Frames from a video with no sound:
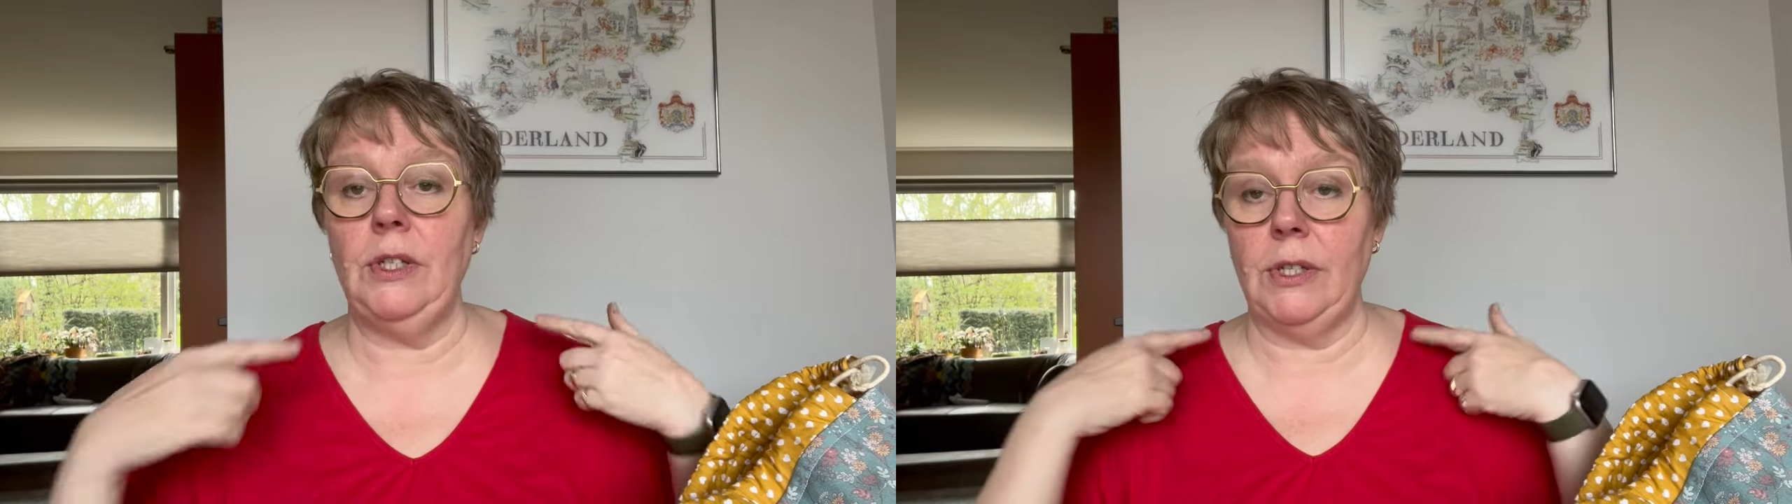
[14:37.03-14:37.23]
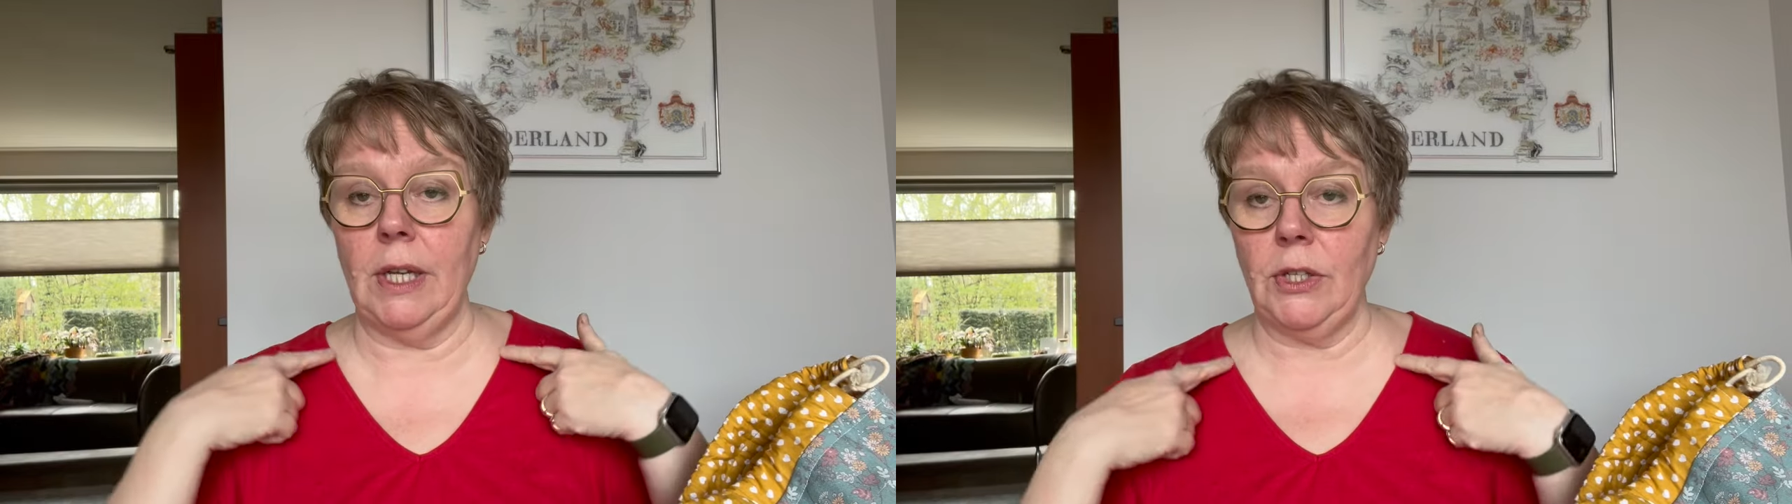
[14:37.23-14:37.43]

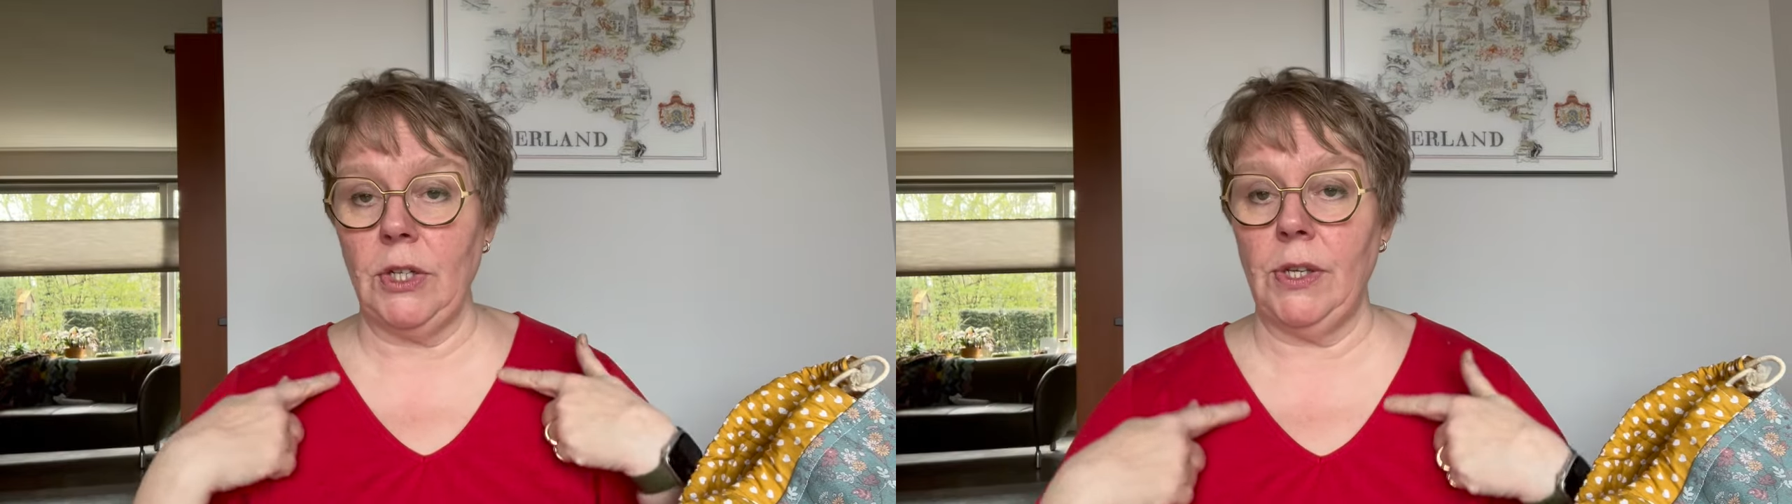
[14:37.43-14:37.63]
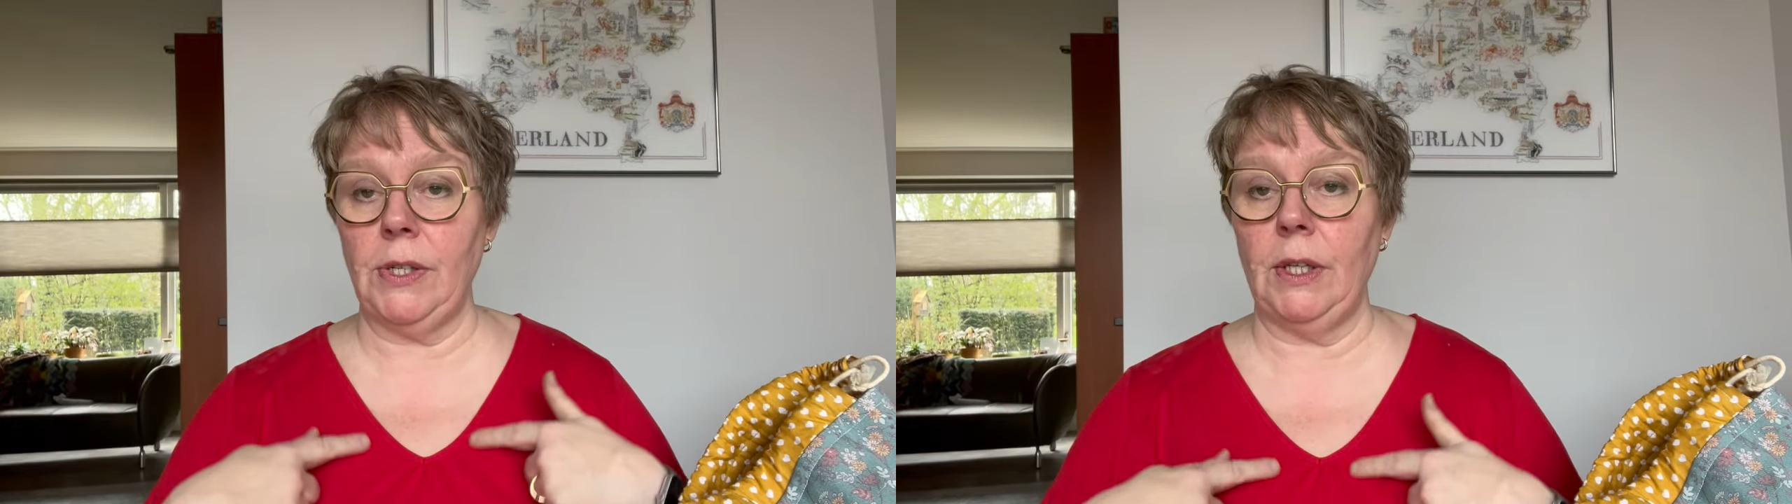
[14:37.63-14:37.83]

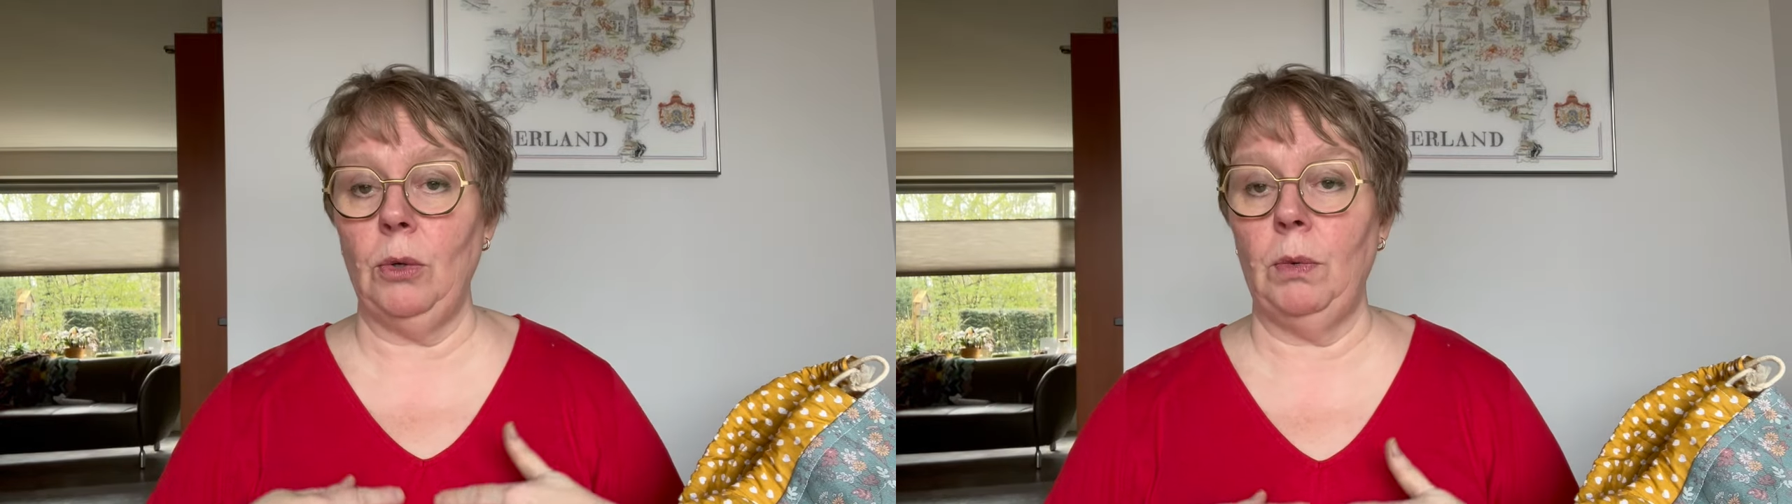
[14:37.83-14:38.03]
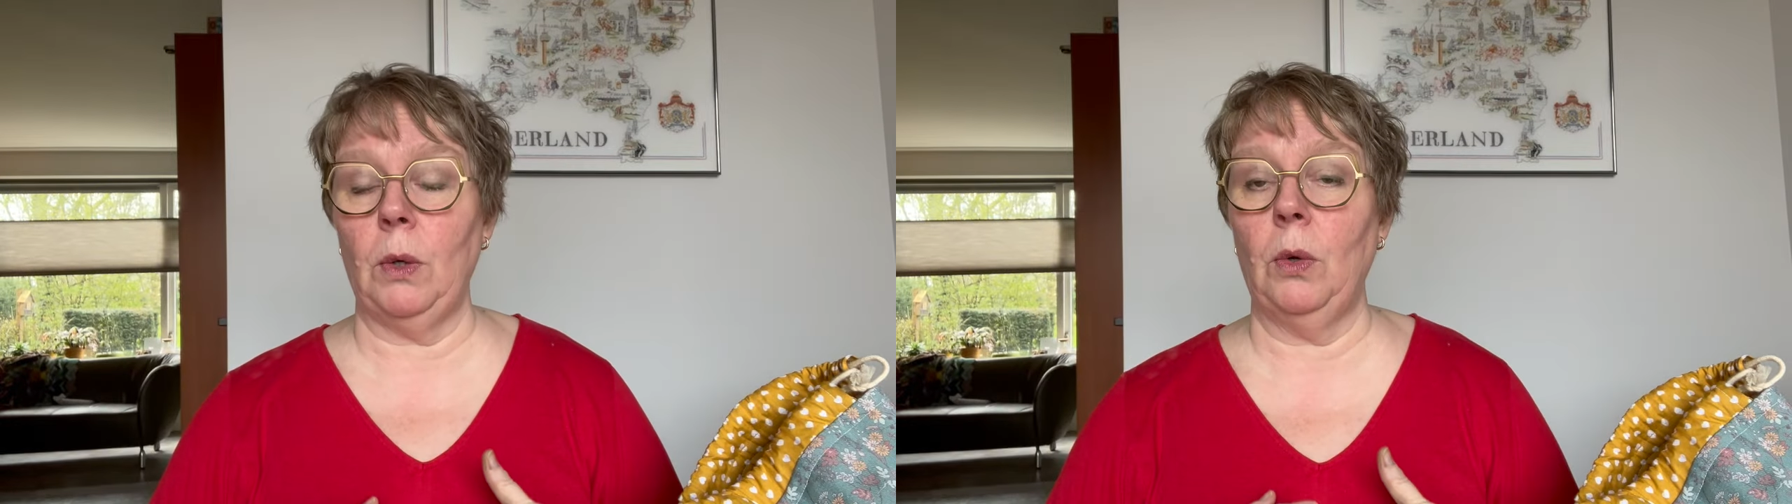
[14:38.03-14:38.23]
stitches, and
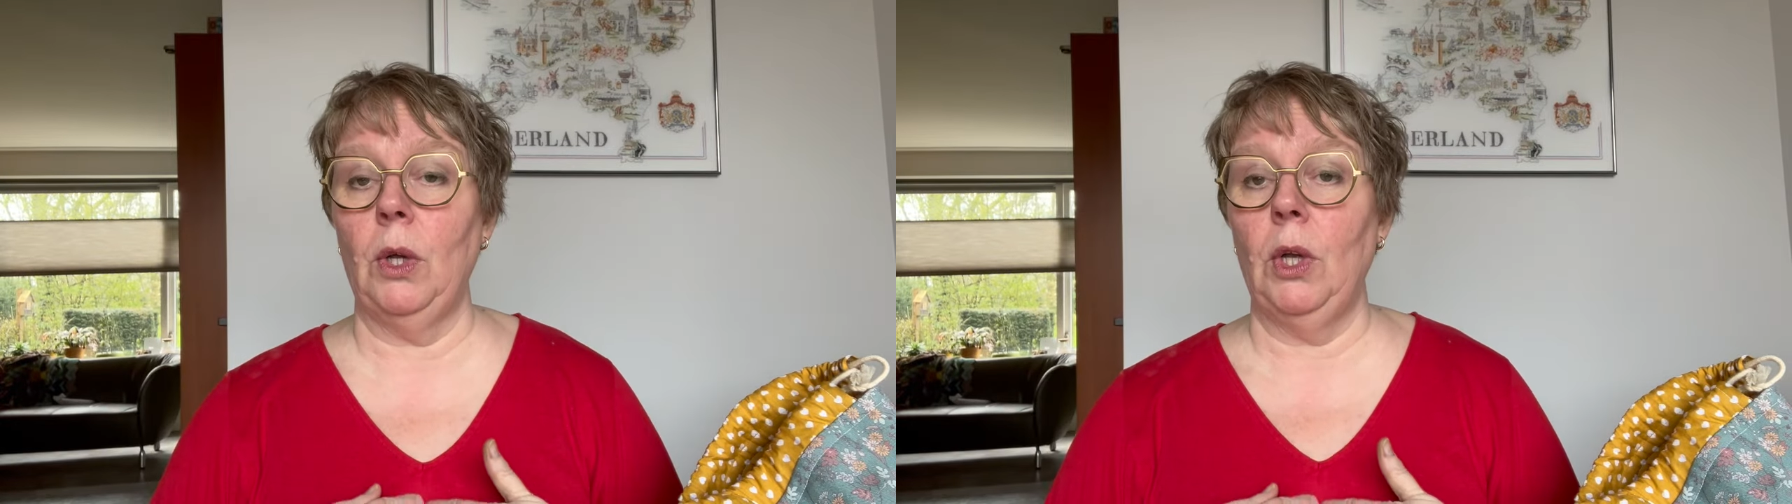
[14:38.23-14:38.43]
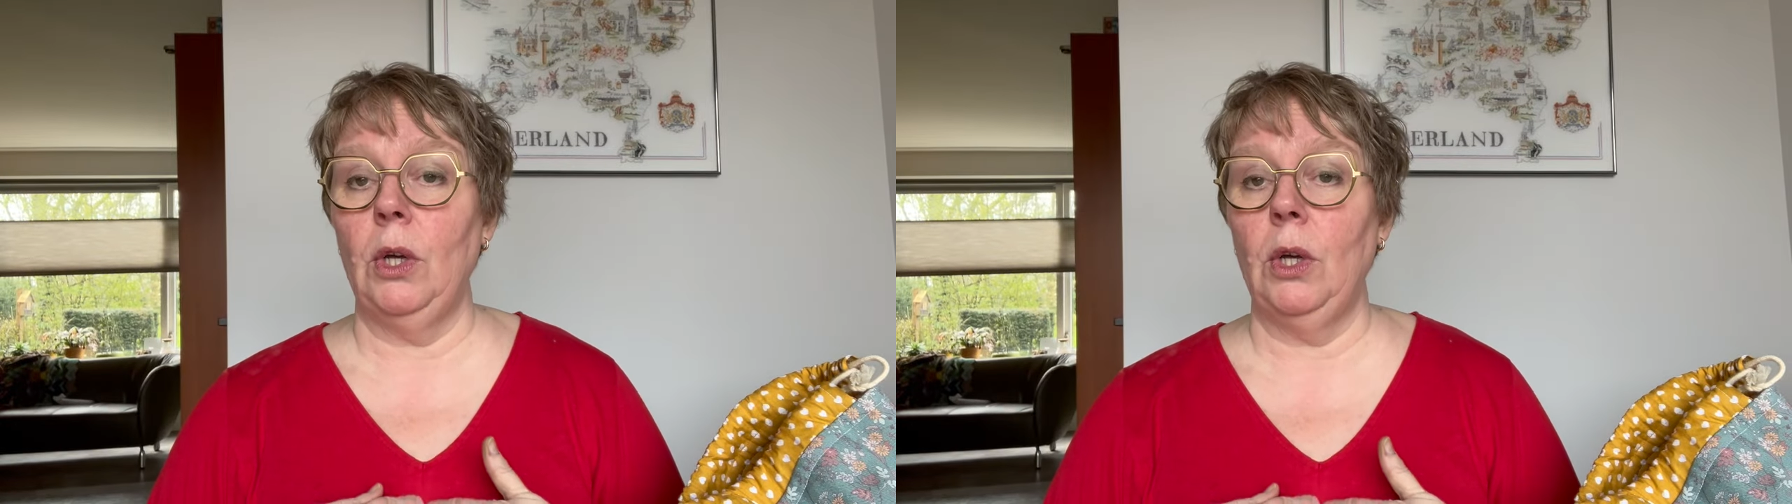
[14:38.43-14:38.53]
you will